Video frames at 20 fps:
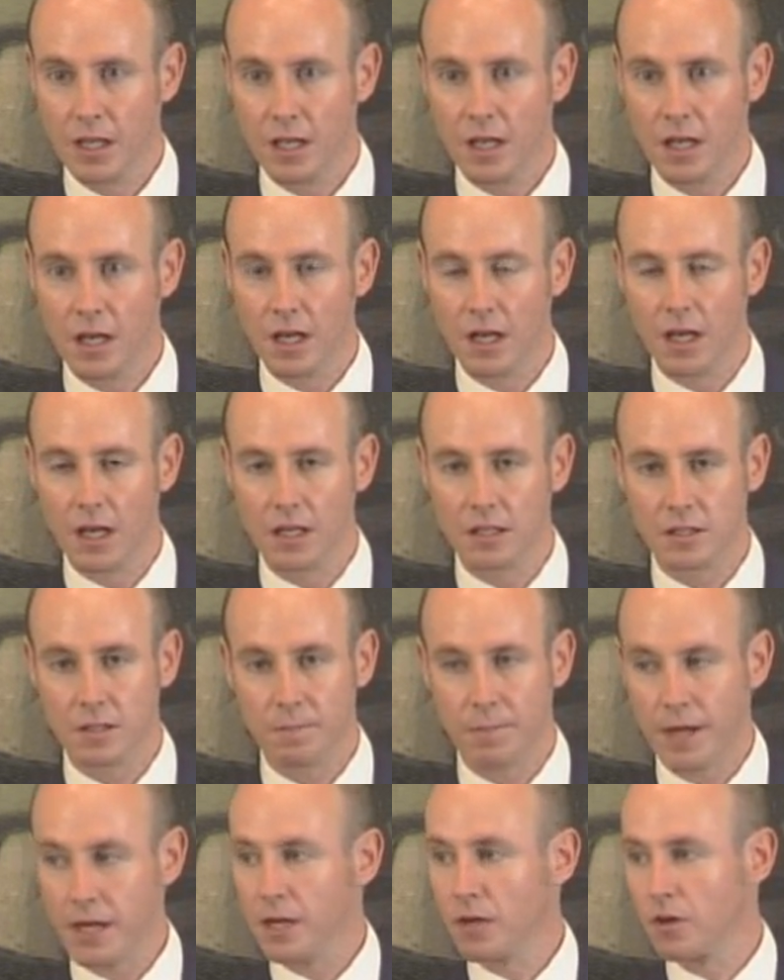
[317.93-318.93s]

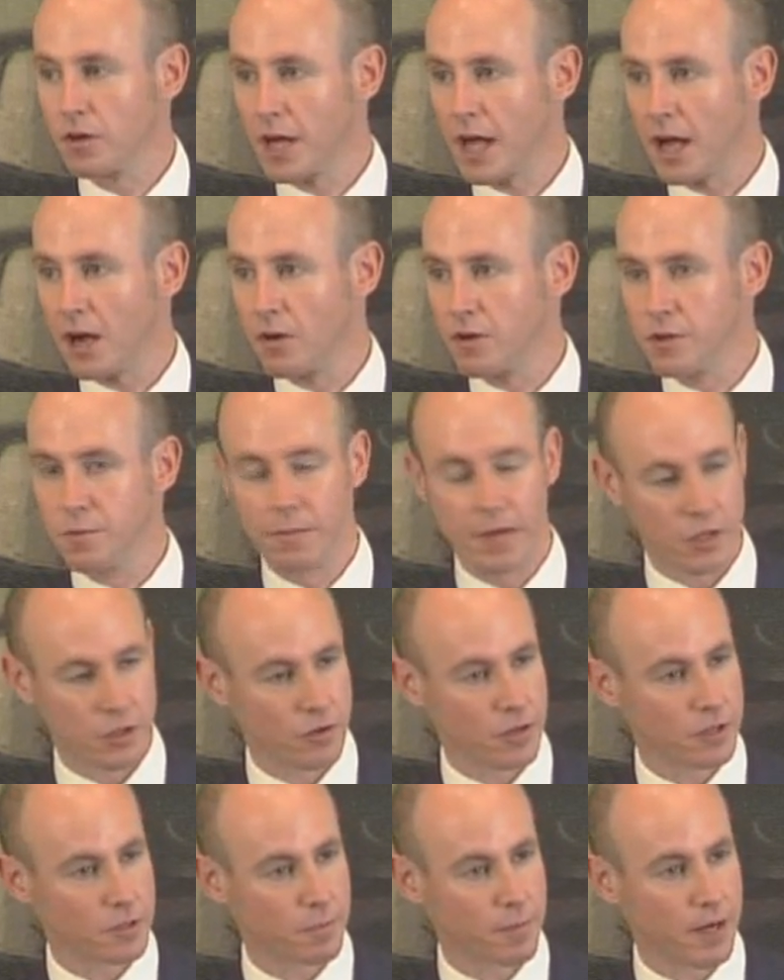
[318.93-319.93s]
Depending on how you measure
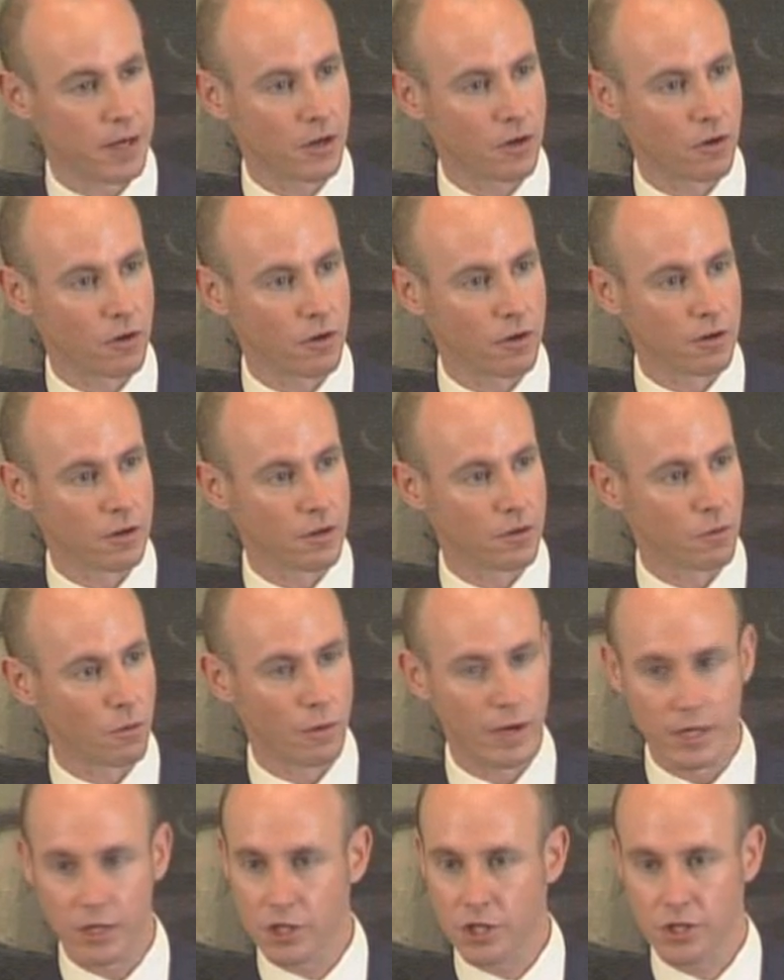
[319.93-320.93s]
it, depending on
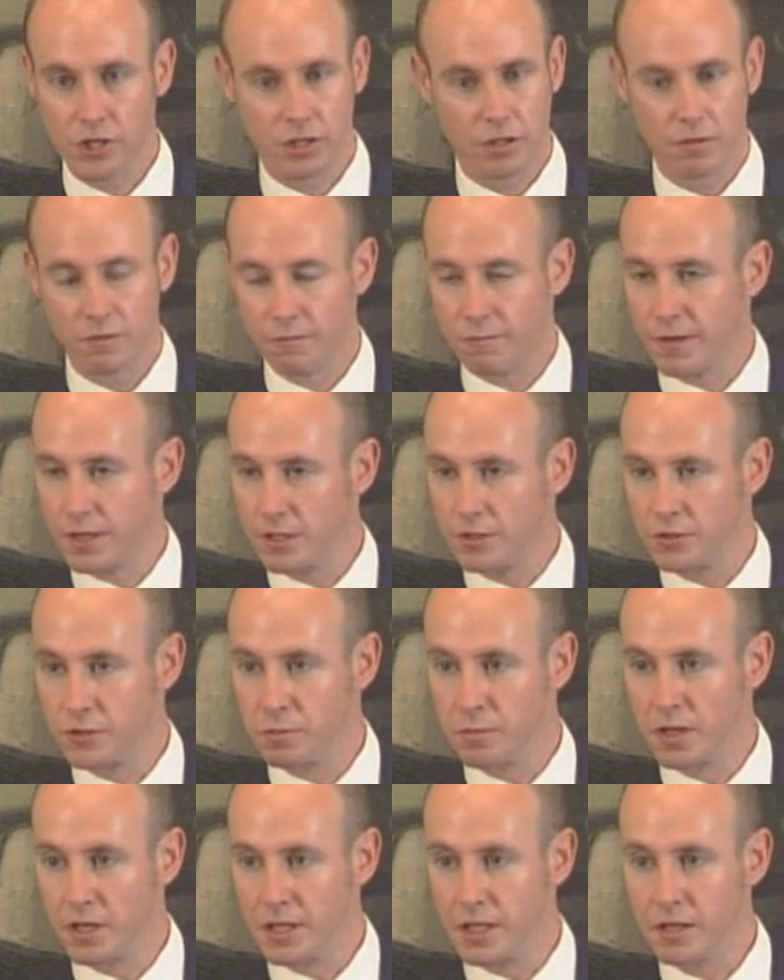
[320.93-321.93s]
which figures you
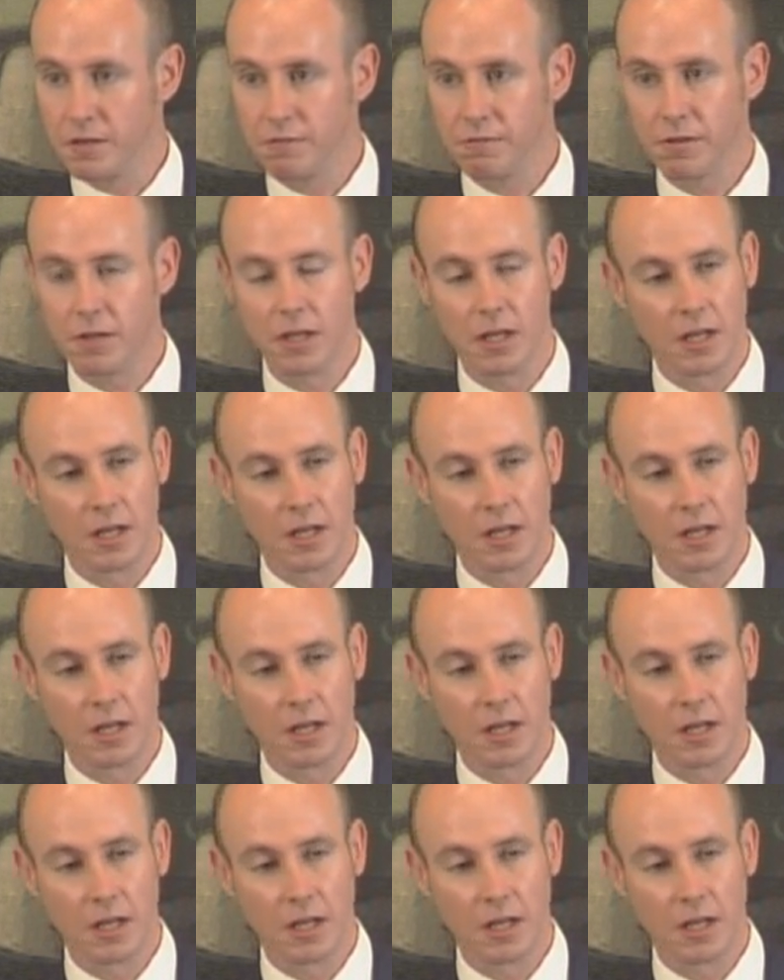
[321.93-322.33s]
believe,